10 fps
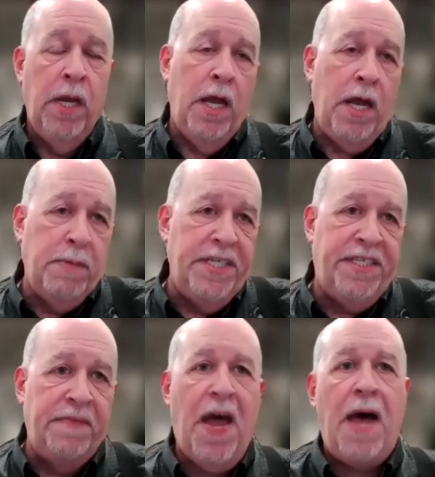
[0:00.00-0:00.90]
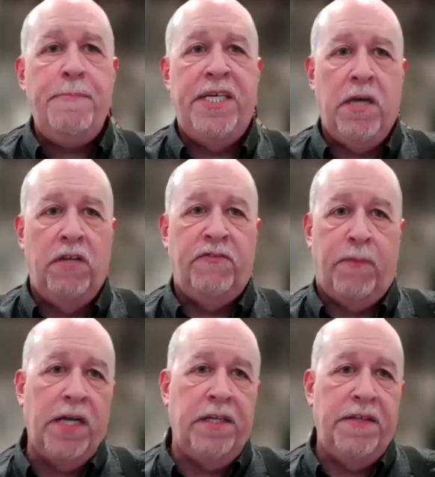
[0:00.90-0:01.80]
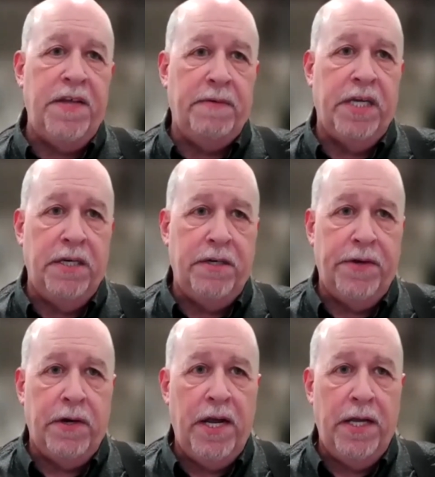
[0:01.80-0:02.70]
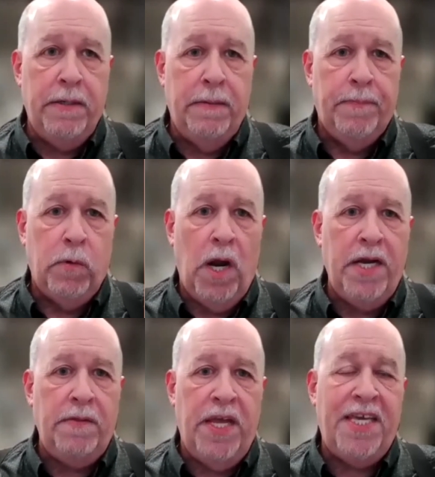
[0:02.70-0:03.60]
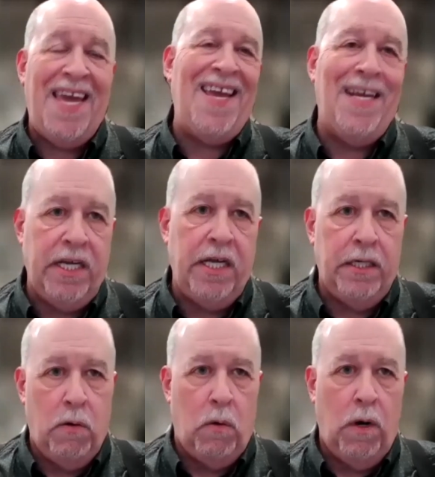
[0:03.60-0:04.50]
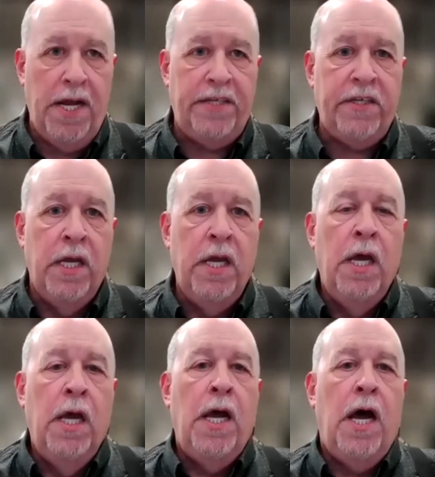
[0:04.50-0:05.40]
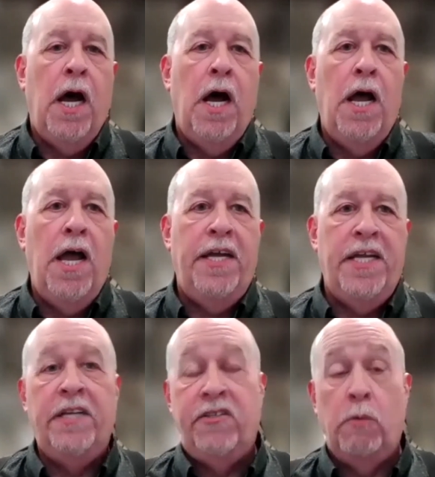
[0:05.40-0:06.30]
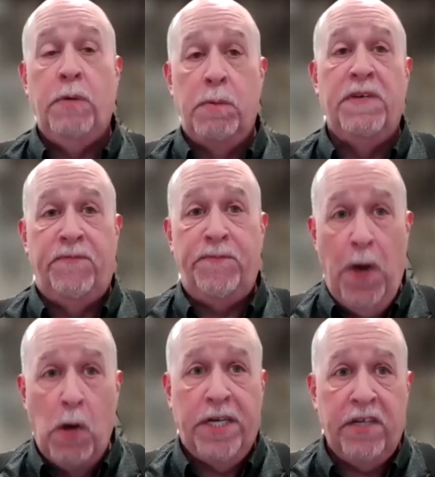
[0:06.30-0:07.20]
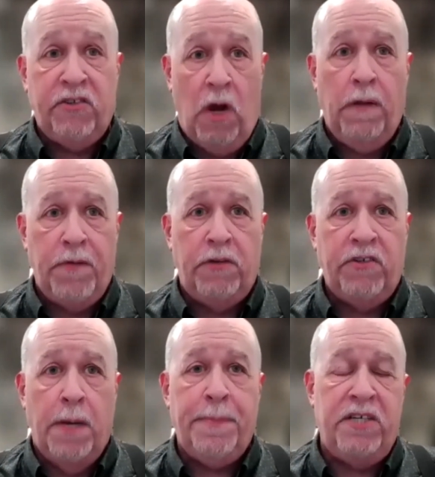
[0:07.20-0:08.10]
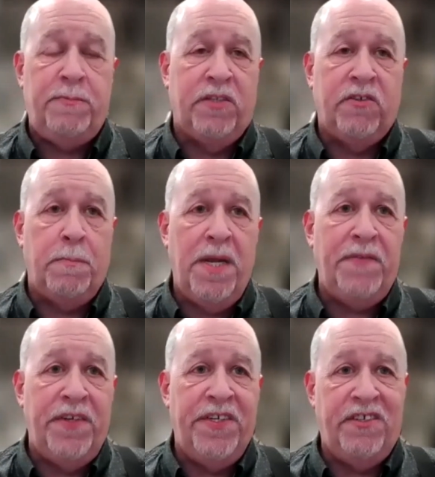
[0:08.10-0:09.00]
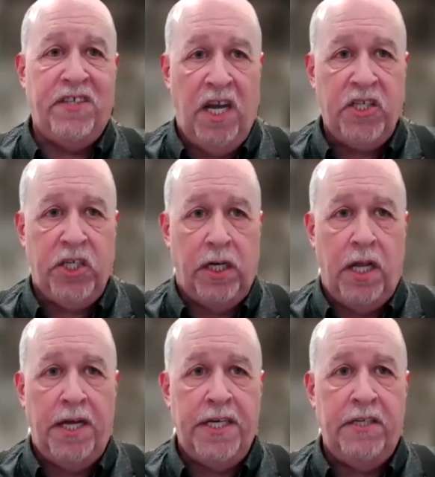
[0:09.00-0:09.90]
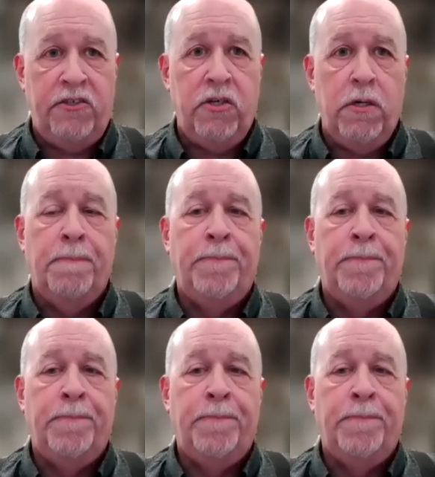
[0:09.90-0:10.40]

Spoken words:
And we did that because, frankly, they have a gun to their head, right? They can't ignore it. And so we would focus on those companies because it made the discussion a lot easier.